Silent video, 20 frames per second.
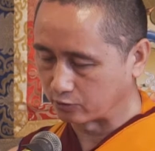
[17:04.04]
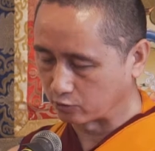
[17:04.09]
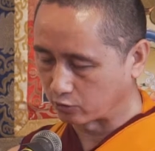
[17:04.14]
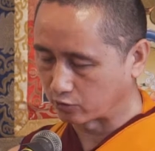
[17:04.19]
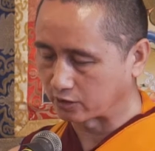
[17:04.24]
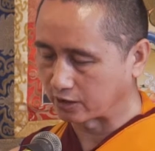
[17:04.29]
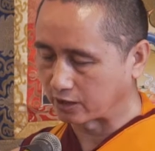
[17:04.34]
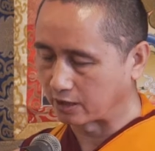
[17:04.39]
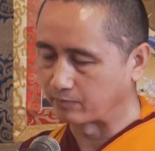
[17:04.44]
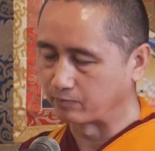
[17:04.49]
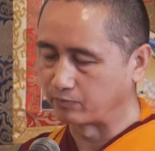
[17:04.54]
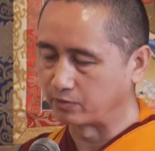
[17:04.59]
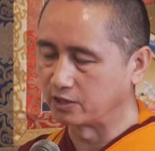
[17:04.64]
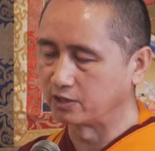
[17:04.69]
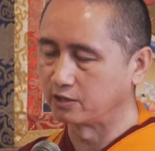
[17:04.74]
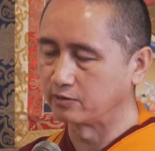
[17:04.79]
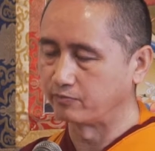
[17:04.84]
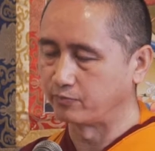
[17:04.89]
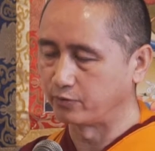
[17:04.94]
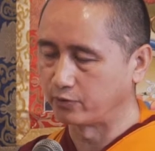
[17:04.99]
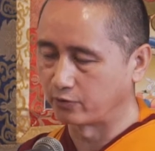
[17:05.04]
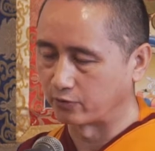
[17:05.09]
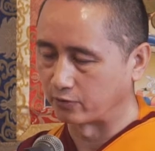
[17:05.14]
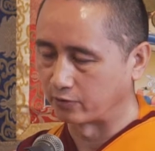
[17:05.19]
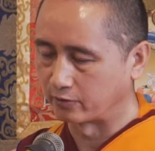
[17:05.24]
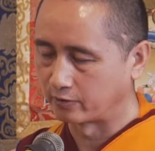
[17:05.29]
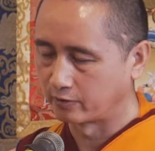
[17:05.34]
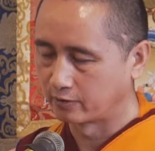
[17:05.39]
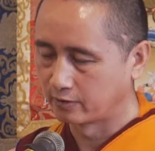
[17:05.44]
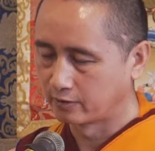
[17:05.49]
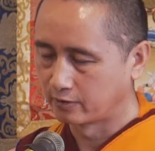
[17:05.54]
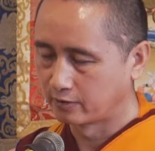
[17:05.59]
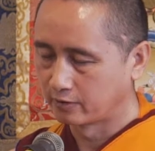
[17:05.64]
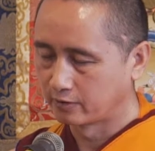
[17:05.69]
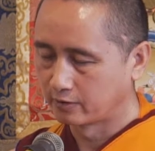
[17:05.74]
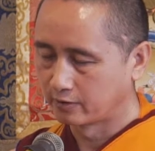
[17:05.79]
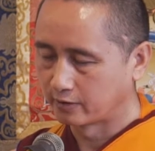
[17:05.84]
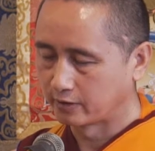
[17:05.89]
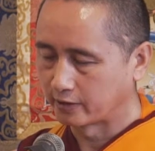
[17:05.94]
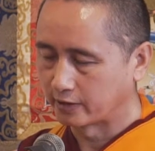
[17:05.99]
not completely pure.
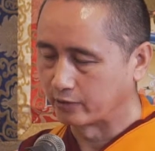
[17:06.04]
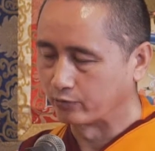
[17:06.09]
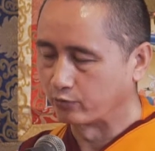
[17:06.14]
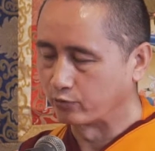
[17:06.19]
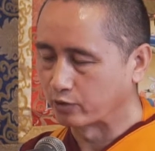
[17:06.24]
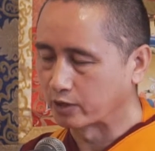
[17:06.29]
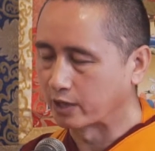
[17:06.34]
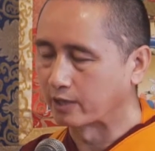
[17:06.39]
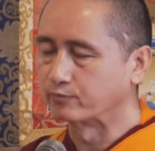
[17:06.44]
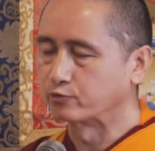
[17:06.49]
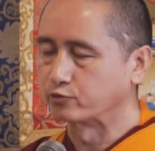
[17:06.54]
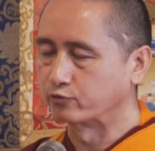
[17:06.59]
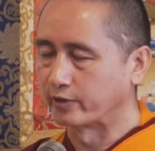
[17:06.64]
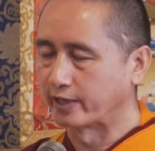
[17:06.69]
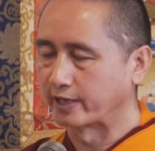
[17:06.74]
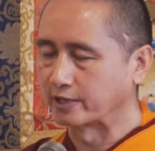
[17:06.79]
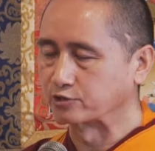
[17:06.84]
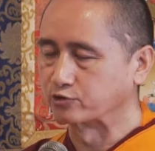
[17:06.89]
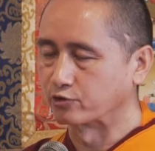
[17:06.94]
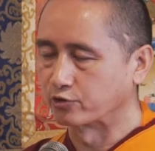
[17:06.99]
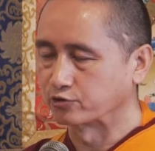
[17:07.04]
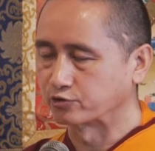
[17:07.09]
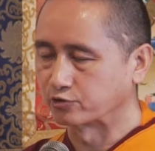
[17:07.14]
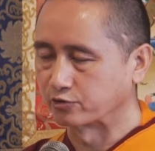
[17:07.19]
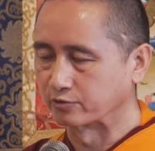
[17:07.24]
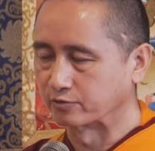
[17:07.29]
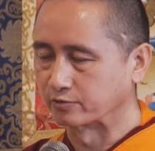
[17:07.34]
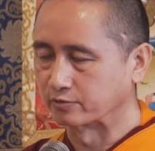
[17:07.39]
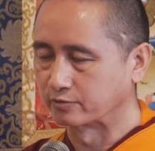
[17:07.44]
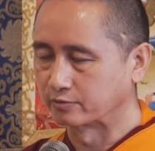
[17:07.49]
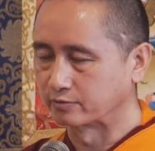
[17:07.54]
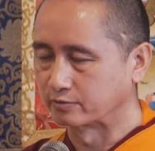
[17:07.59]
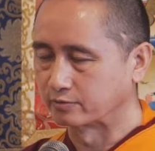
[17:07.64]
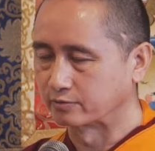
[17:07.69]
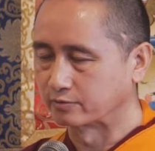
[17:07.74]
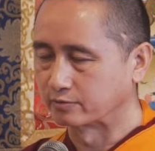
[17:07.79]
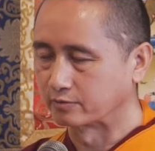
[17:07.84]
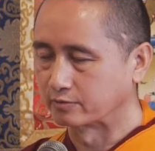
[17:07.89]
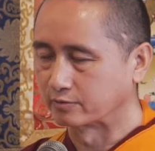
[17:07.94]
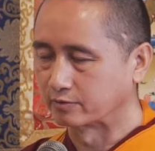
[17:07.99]
It will come to exhaustion
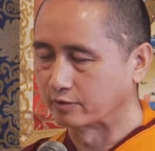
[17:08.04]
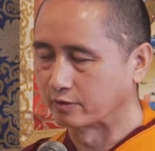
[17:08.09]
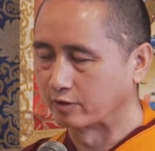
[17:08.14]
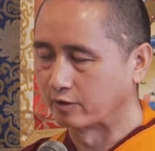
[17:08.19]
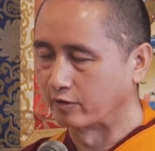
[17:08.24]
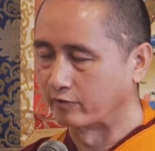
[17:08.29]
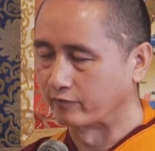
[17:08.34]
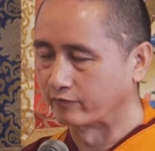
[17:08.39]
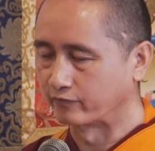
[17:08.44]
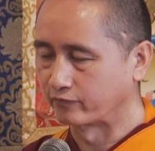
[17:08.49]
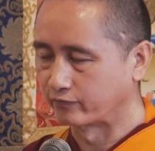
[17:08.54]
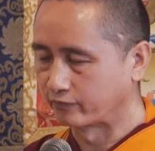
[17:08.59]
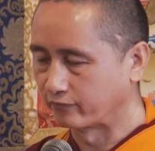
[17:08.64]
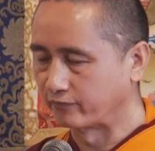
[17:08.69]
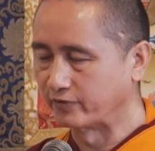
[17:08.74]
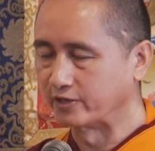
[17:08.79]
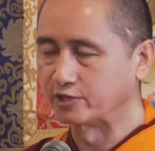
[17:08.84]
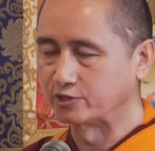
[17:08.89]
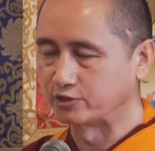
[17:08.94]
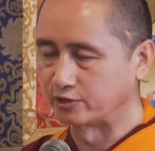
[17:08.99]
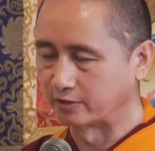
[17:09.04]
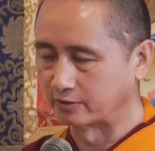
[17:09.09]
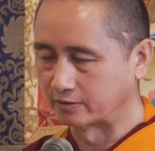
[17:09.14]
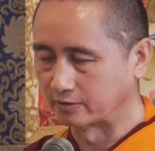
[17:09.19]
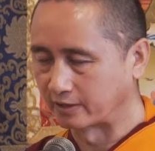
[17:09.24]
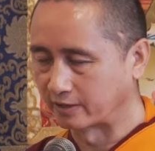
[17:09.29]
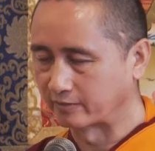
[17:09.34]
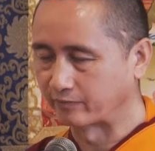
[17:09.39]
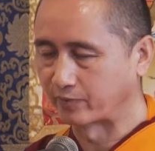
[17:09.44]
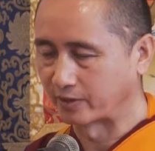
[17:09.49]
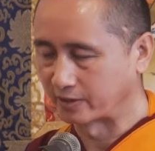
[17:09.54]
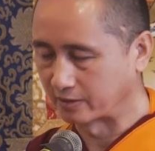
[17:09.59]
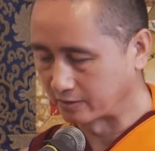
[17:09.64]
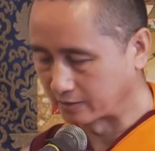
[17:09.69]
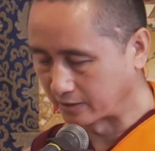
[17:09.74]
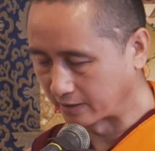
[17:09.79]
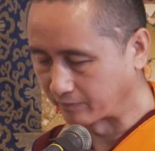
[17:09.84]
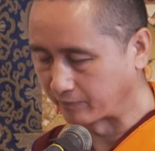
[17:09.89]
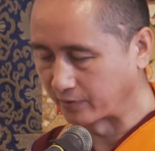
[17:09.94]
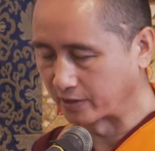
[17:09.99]
of finishing that,
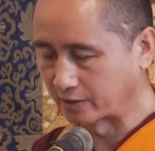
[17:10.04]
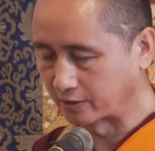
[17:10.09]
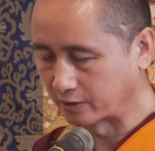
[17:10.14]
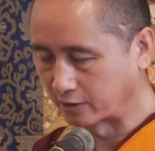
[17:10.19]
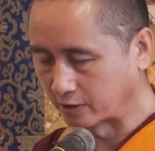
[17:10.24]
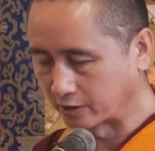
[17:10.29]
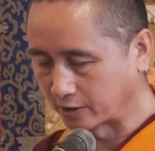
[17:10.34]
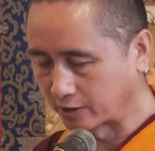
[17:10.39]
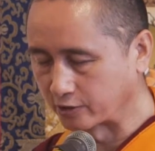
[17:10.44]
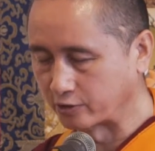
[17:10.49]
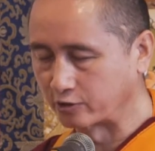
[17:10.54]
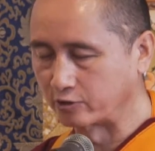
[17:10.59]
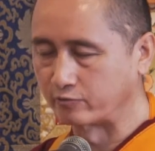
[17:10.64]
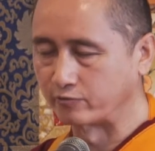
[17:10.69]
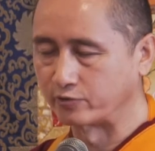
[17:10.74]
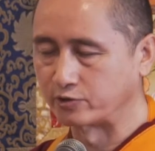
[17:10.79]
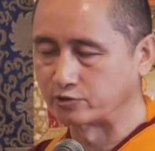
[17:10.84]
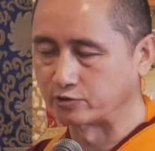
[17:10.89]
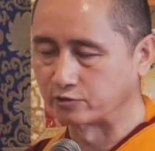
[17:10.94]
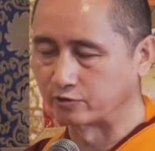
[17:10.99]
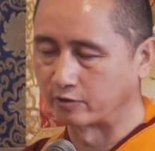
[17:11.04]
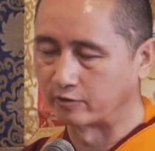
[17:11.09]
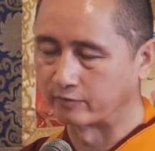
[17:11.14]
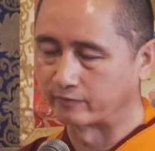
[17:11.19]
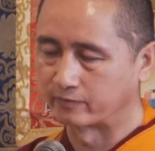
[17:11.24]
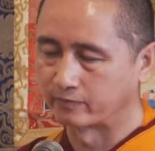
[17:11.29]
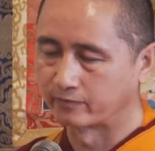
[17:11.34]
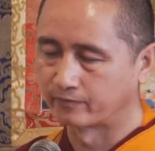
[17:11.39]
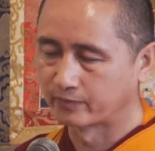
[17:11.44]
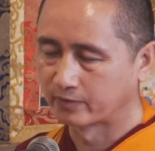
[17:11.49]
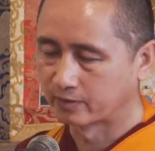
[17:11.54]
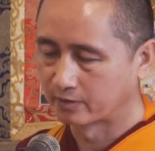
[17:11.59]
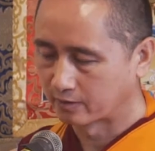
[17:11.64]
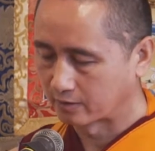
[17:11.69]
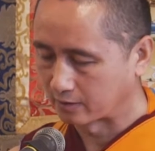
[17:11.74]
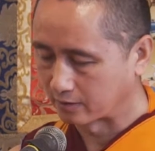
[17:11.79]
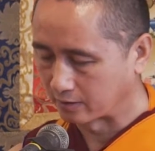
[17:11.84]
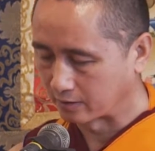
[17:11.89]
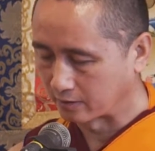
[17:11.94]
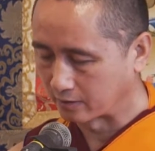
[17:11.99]
part that particular continuation of
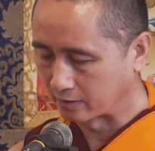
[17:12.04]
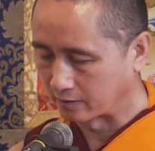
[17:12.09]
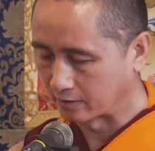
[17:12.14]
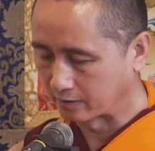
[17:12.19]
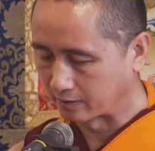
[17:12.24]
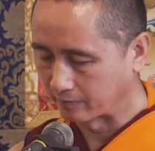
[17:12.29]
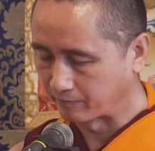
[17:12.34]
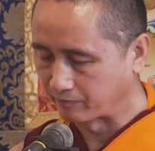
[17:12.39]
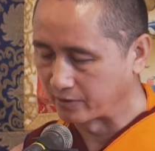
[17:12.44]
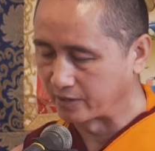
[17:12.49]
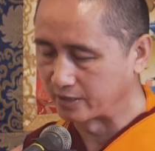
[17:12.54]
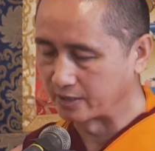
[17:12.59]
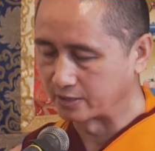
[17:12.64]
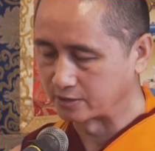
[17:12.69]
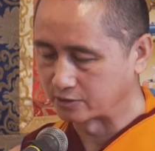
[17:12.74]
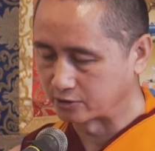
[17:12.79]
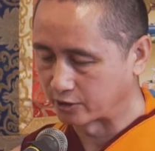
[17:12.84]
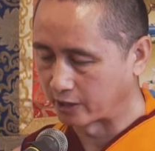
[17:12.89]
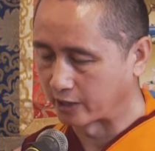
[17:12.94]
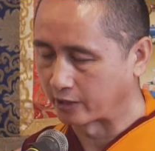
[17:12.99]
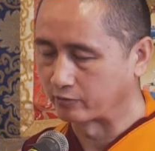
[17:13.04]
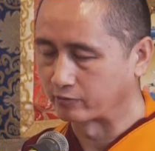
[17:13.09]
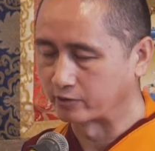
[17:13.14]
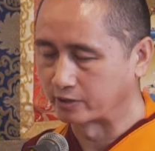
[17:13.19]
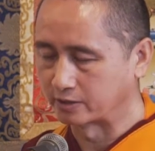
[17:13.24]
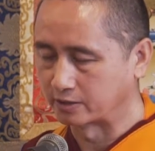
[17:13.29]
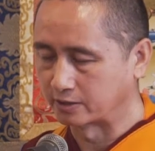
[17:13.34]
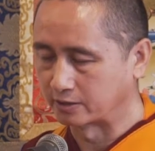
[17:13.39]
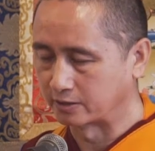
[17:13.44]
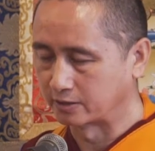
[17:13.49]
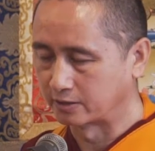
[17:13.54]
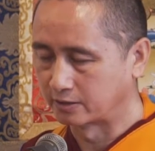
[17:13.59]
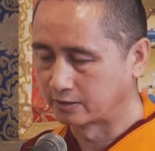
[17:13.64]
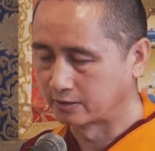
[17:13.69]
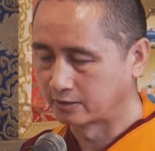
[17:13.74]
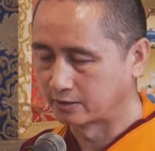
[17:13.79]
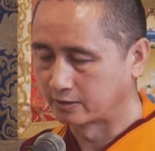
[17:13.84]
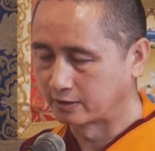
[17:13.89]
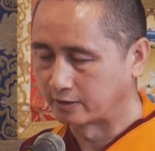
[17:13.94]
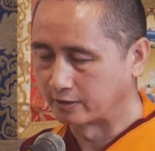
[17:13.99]
uh, the peace, tranquility.
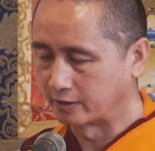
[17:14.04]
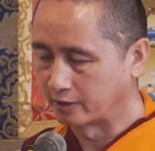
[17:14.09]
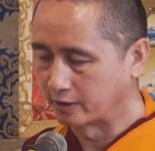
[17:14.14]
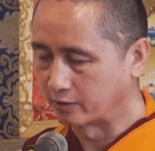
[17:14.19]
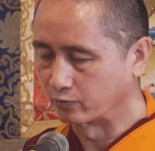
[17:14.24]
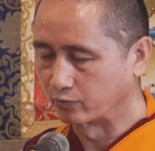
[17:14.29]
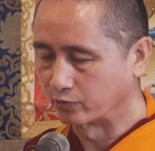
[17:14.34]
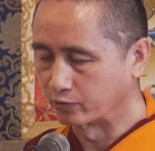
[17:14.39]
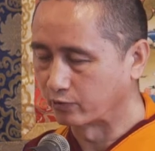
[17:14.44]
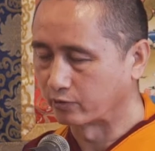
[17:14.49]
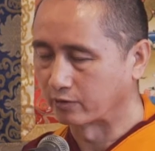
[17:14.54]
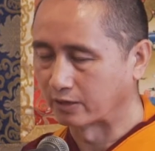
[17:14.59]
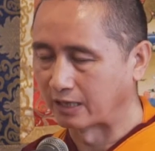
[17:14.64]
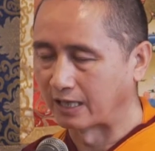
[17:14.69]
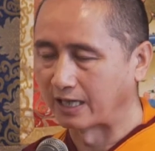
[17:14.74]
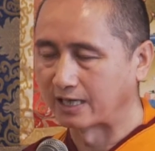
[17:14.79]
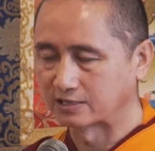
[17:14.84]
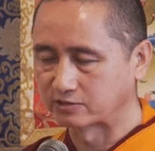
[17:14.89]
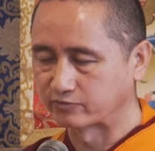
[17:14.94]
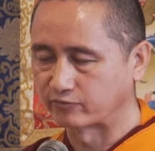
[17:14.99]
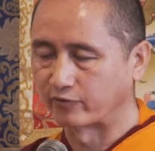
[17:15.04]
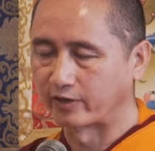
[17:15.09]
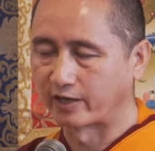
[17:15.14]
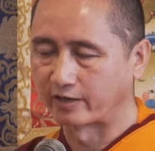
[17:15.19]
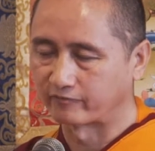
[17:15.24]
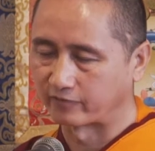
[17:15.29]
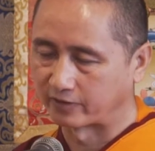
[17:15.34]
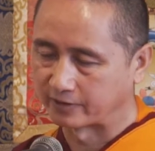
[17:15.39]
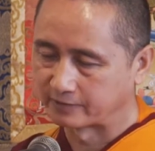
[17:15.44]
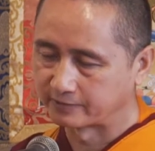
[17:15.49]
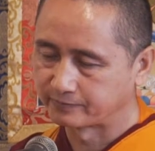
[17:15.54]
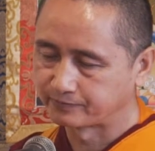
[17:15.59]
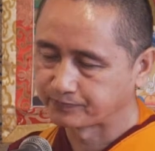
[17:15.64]
You know, it will not last forever.